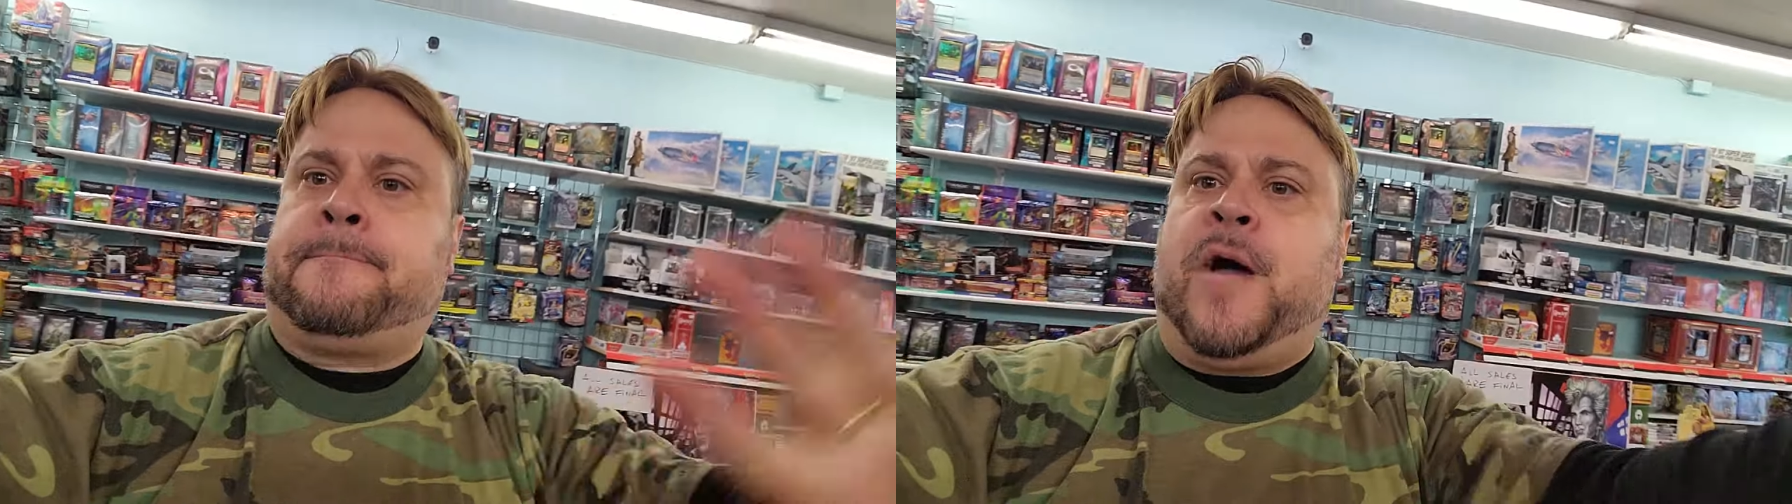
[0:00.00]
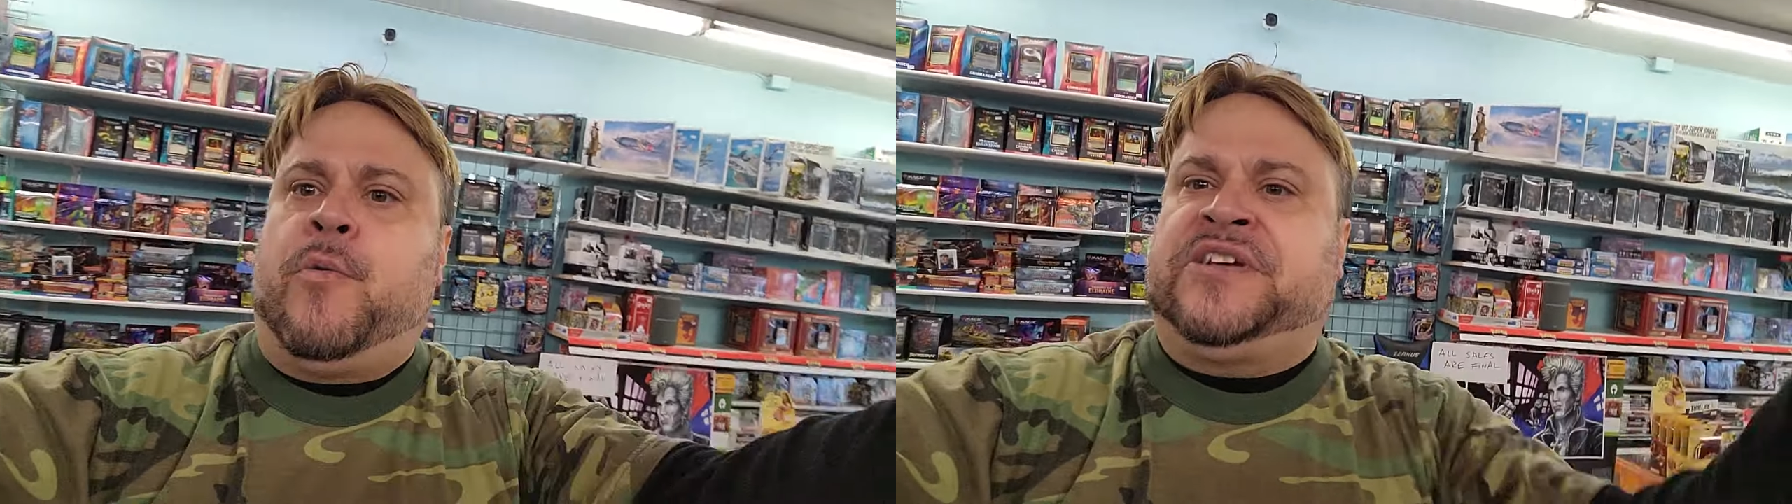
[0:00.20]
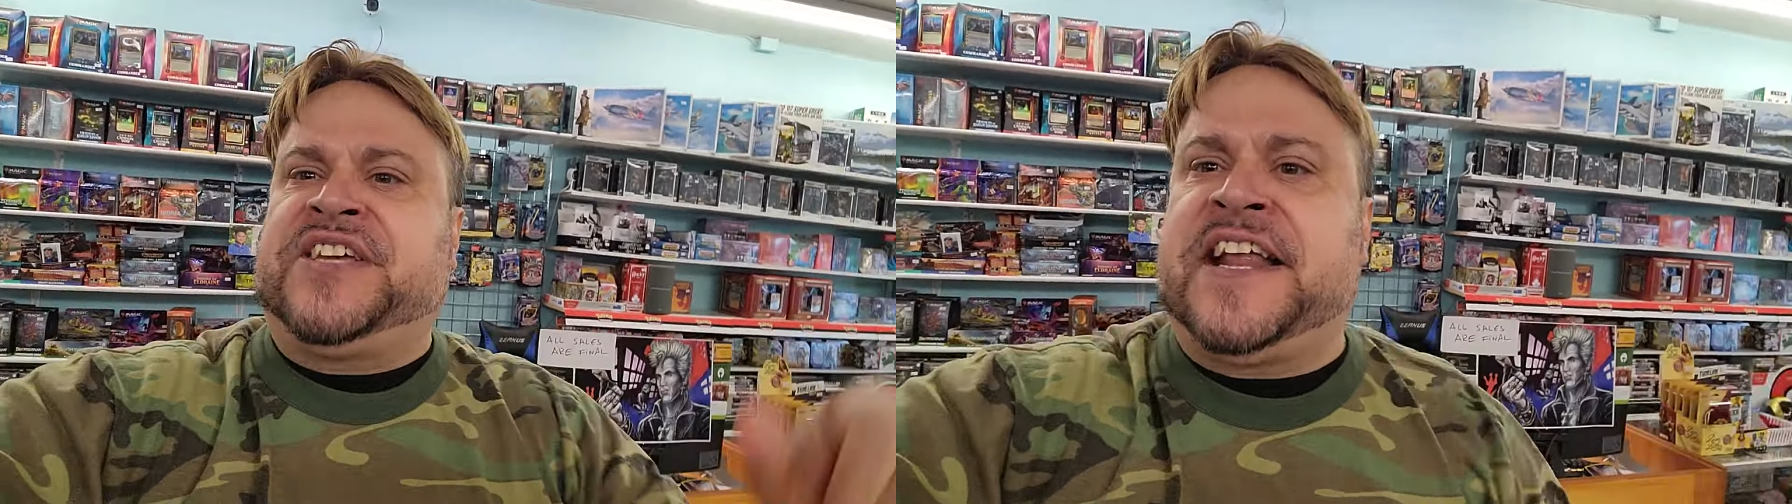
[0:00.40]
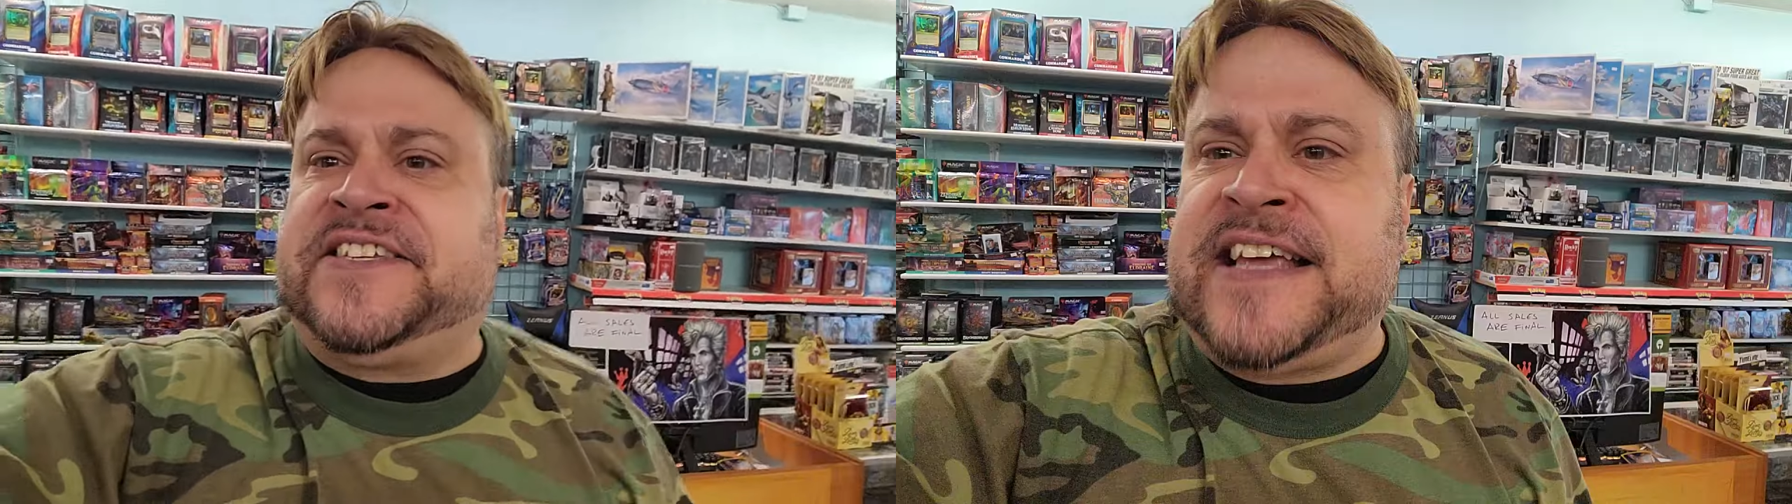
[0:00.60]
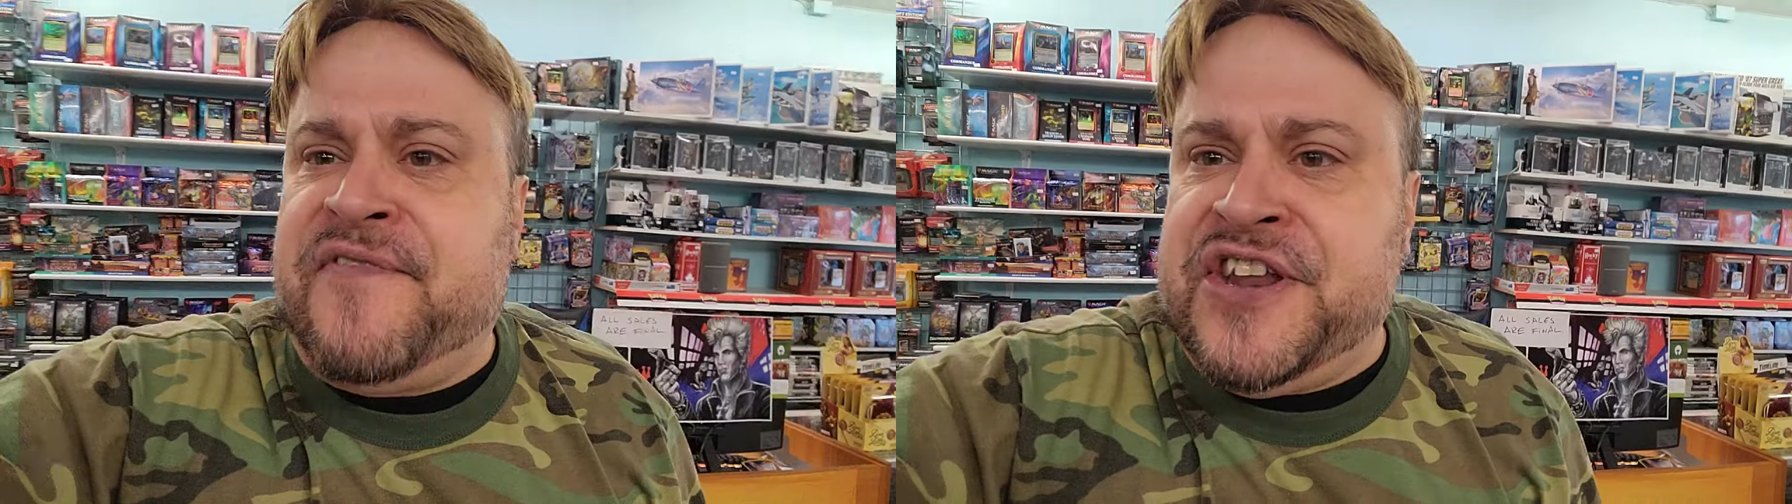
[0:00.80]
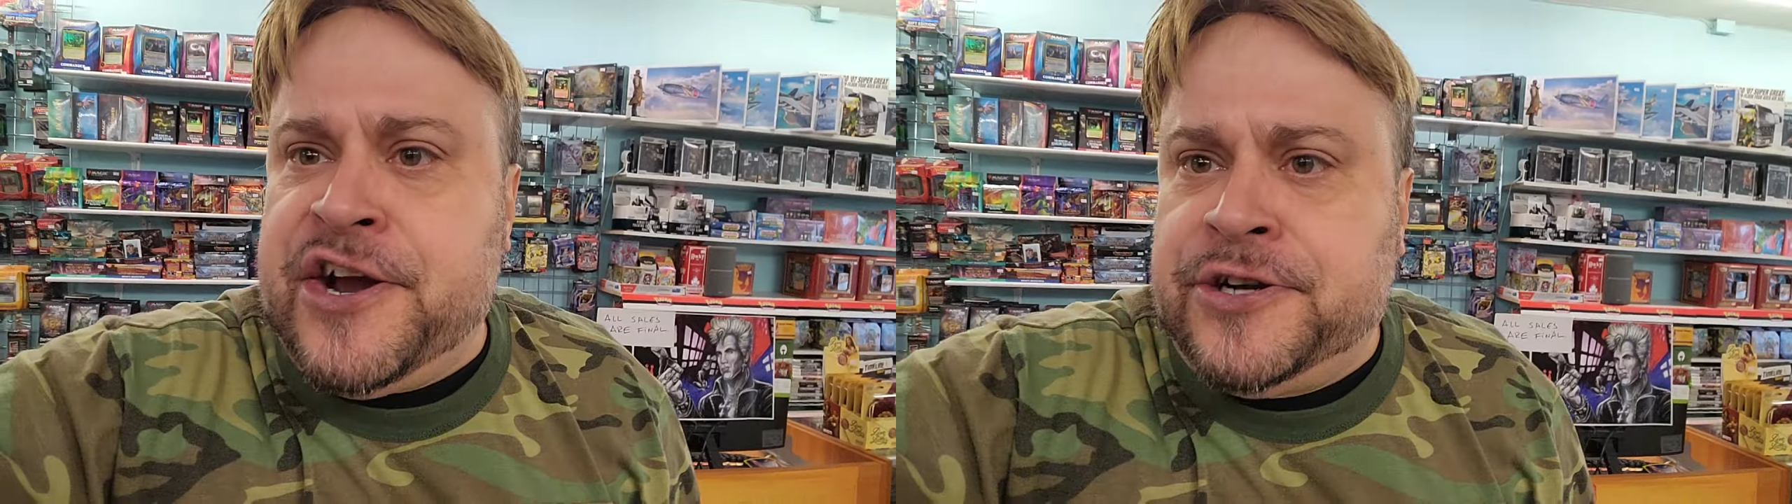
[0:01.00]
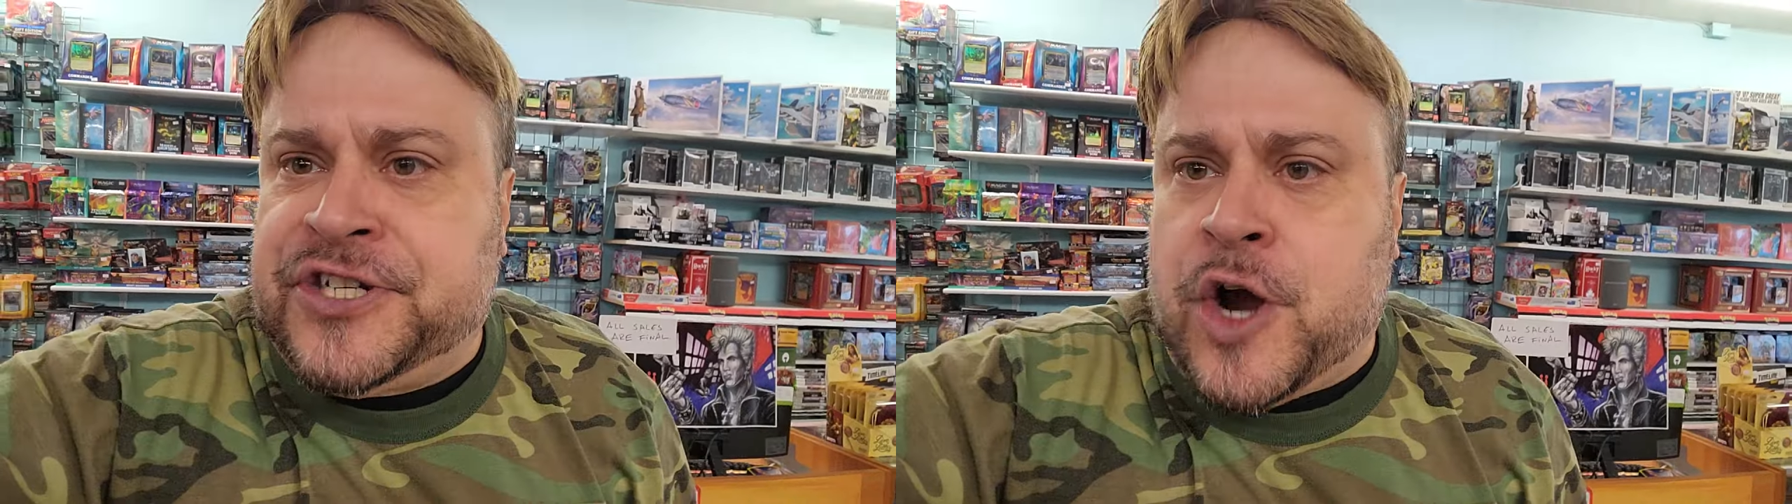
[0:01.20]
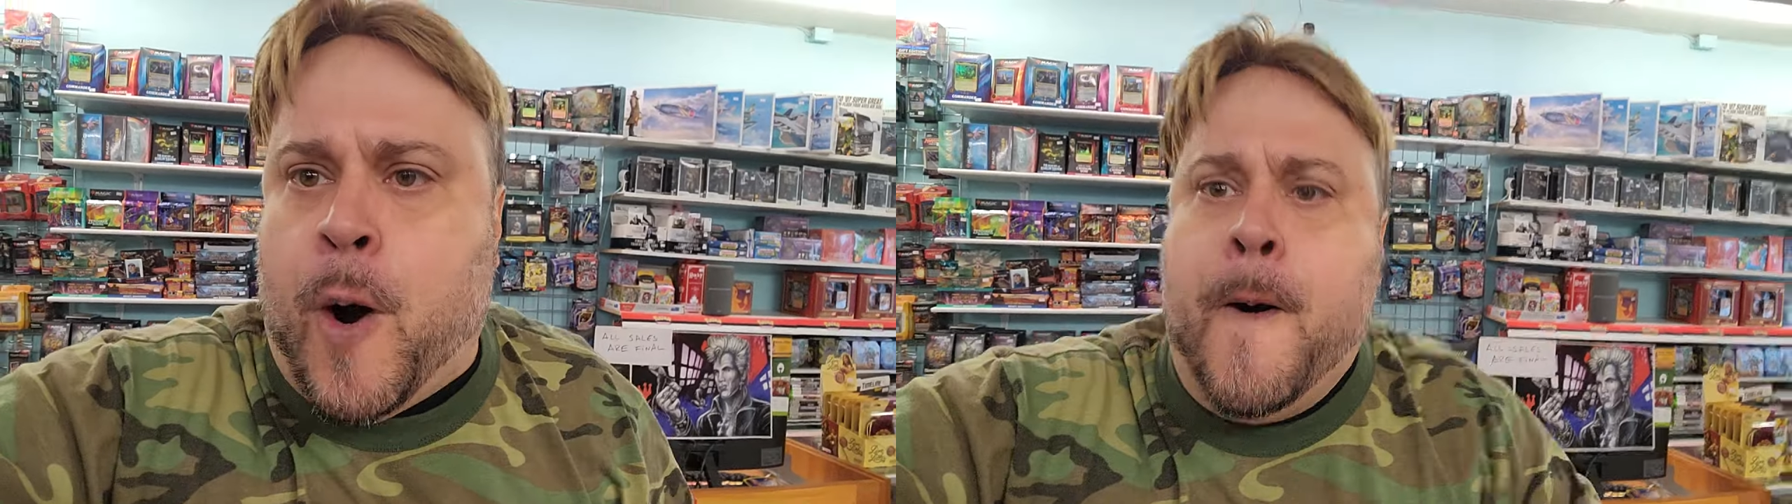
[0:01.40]
No, oh, we said it seven years
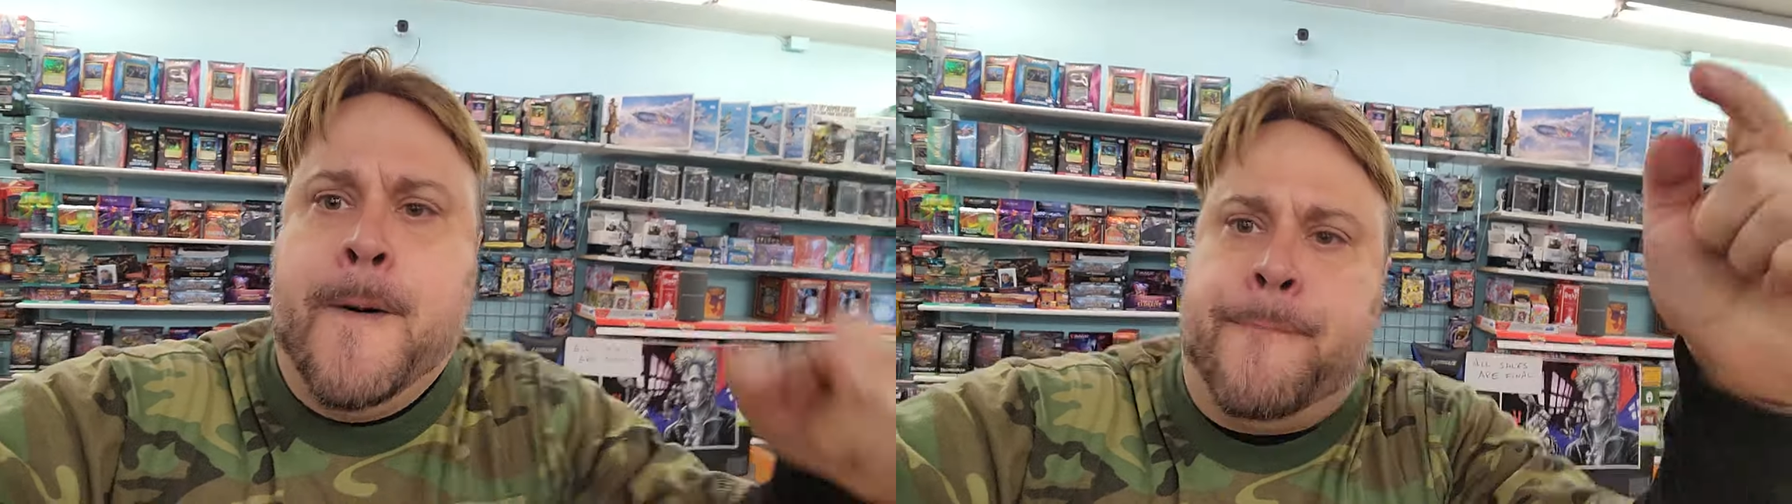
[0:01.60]
ago.